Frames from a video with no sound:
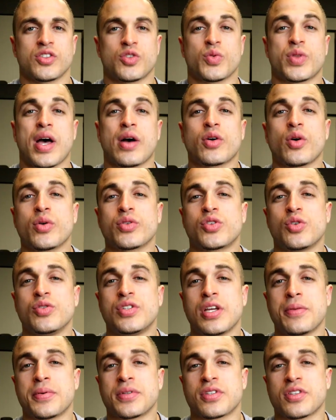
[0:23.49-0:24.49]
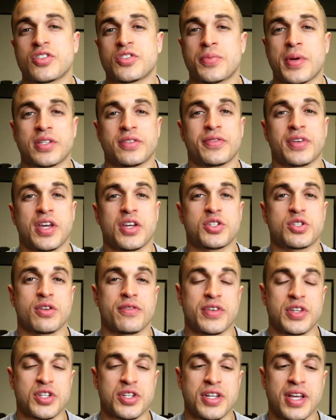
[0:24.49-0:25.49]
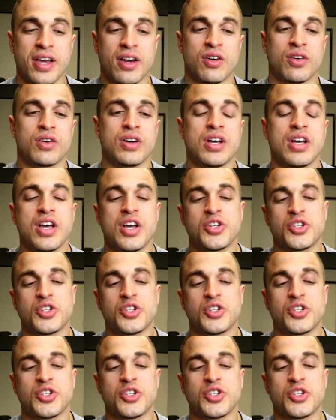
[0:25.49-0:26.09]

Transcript: So without going too deep into the specification of each nail,